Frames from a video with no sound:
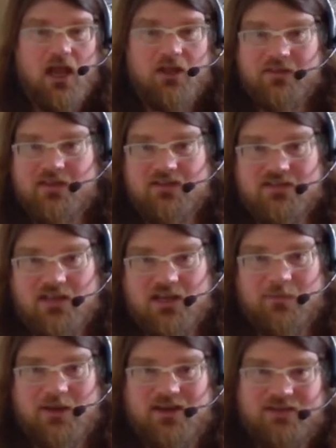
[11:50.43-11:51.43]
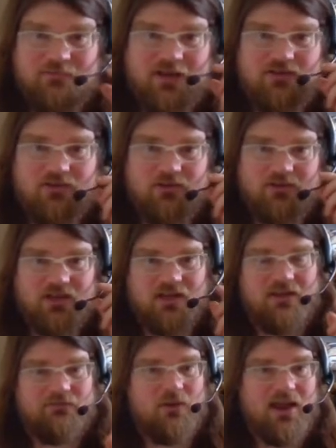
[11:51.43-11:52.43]
Other things to think about is make sure that
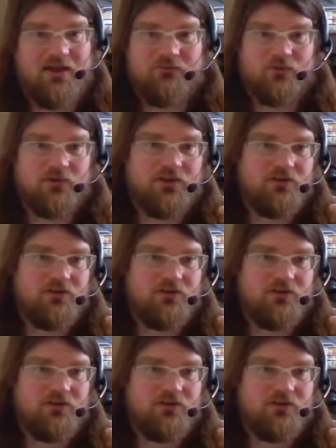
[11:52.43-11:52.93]
if you have one,